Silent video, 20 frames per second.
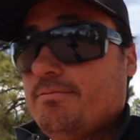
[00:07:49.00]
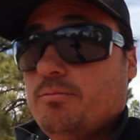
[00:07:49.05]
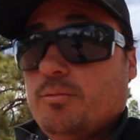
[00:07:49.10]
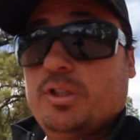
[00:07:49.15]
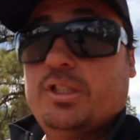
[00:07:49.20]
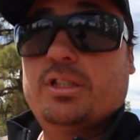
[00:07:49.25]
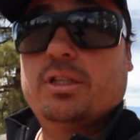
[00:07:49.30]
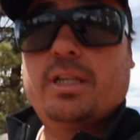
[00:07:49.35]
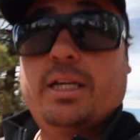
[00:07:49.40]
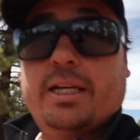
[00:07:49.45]
we
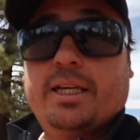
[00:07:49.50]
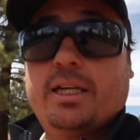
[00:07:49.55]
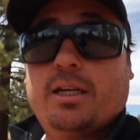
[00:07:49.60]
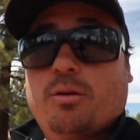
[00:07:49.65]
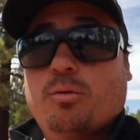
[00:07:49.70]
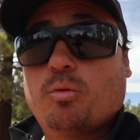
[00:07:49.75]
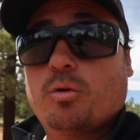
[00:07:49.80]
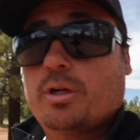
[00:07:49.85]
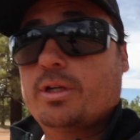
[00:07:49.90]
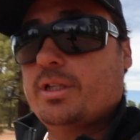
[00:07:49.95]
still got to get
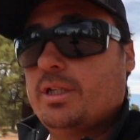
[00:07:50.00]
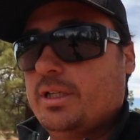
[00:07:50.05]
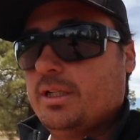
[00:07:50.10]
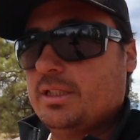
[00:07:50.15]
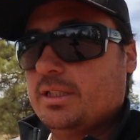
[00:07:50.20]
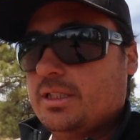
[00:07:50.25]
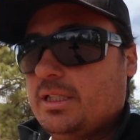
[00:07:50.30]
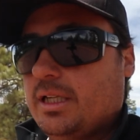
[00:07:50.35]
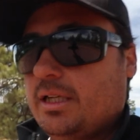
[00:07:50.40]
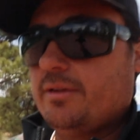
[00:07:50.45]
our work done
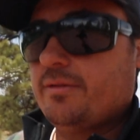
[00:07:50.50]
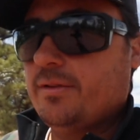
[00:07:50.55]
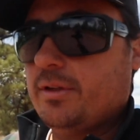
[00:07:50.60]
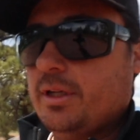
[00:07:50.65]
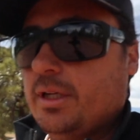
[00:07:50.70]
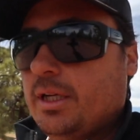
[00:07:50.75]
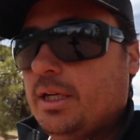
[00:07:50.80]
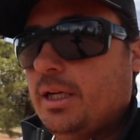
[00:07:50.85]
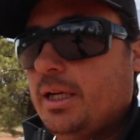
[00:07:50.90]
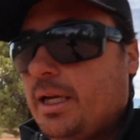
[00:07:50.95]
and stuff,
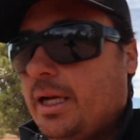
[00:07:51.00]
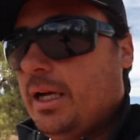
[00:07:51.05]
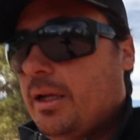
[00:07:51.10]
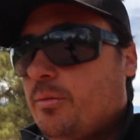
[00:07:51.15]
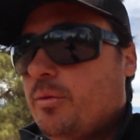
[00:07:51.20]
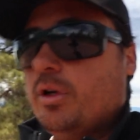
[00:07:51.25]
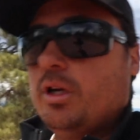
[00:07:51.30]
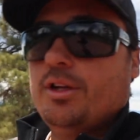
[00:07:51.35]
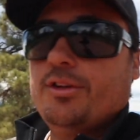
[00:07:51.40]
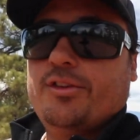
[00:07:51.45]
and
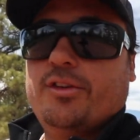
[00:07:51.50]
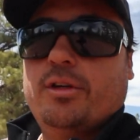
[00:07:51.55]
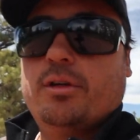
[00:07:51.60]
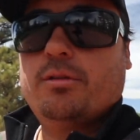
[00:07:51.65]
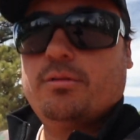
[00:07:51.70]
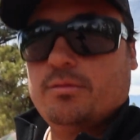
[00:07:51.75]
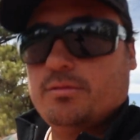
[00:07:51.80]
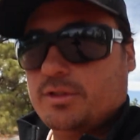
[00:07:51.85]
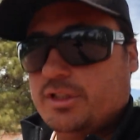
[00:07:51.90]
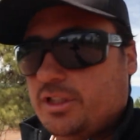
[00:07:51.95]
we
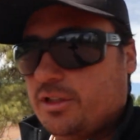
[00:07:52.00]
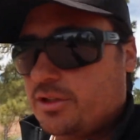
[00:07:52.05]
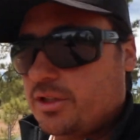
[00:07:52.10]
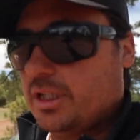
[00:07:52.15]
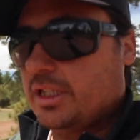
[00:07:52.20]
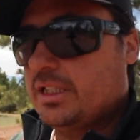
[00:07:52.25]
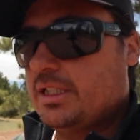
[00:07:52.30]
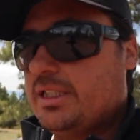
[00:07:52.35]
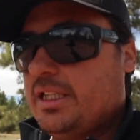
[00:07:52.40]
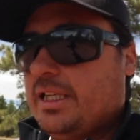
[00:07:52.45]
also still
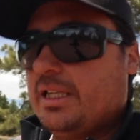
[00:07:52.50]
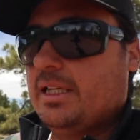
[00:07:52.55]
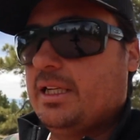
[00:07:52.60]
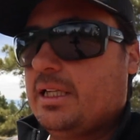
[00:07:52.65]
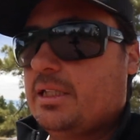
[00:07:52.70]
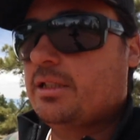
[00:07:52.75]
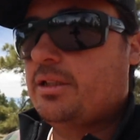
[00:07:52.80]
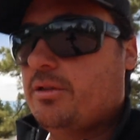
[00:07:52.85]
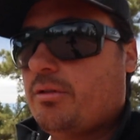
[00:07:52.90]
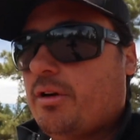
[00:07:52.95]
trying to stay
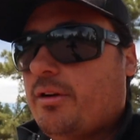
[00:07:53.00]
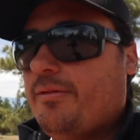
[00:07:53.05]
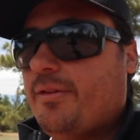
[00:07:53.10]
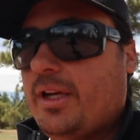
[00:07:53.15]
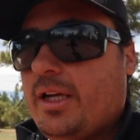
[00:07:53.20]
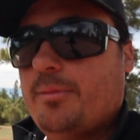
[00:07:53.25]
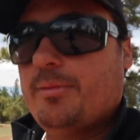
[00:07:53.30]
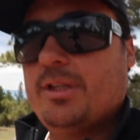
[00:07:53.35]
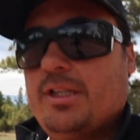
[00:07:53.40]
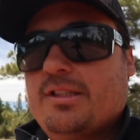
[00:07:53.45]
connected to our
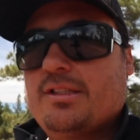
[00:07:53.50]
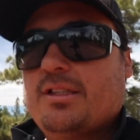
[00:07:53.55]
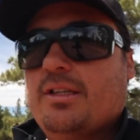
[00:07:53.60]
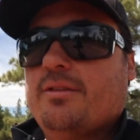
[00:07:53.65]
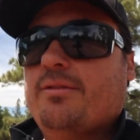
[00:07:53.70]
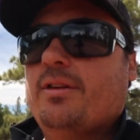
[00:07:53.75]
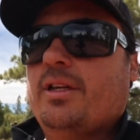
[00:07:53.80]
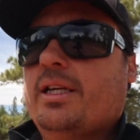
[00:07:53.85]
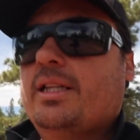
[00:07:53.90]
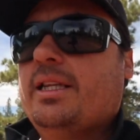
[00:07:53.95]
family and
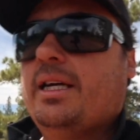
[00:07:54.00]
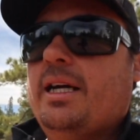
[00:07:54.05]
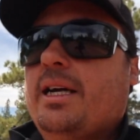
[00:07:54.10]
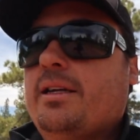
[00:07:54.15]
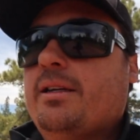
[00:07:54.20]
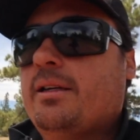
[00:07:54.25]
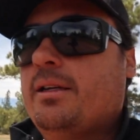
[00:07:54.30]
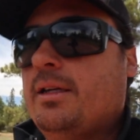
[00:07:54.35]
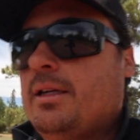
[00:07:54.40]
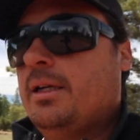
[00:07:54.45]
stuff like
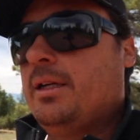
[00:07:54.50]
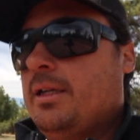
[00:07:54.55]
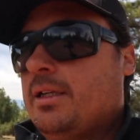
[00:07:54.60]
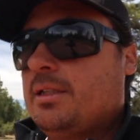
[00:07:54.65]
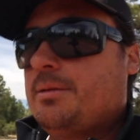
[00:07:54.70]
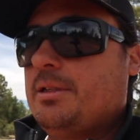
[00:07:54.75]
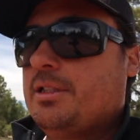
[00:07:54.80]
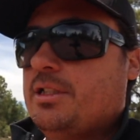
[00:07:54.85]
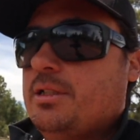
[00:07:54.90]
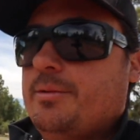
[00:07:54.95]
that,
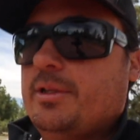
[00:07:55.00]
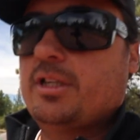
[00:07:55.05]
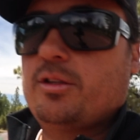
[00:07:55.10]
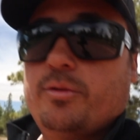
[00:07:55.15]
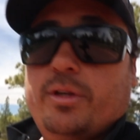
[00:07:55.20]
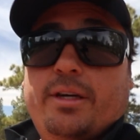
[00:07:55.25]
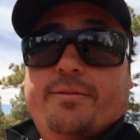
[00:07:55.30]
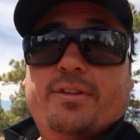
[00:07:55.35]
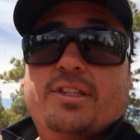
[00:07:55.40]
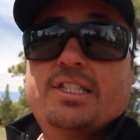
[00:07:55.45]
especially because
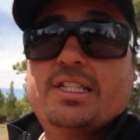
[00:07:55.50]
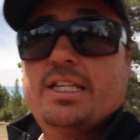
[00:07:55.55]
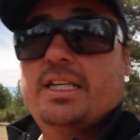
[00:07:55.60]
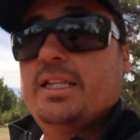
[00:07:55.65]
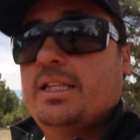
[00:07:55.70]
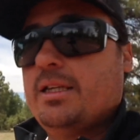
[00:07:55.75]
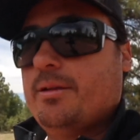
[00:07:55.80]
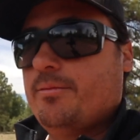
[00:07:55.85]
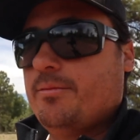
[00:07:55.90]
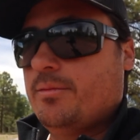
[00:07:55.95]
we haven't
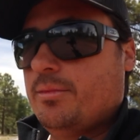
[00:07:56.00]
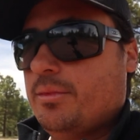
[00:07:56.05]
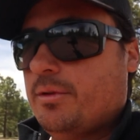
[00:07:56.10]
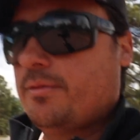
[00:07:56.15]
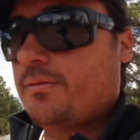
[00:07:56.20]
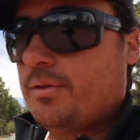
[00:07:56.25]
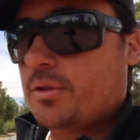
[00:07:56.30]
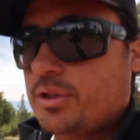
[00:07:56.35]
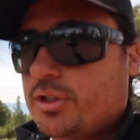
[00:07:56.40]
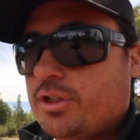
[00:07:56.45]
seen them
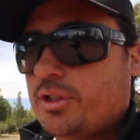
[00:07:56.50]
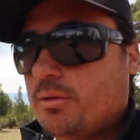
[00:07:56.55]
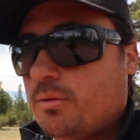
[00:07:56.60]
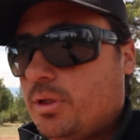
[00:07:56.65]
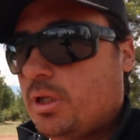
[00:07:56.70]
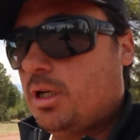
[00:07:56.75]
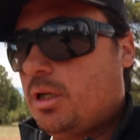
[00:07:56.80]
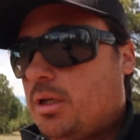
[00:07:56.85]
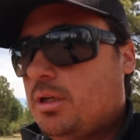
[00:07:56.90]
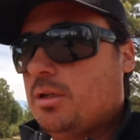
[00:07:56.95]
for so
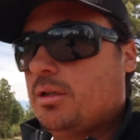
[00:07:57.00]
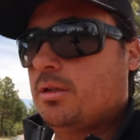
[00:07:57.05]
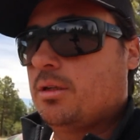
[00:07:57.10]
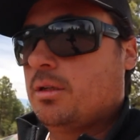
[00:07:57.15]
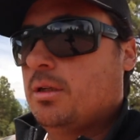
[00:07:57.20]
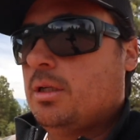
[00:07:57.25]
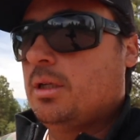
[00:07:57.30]
long.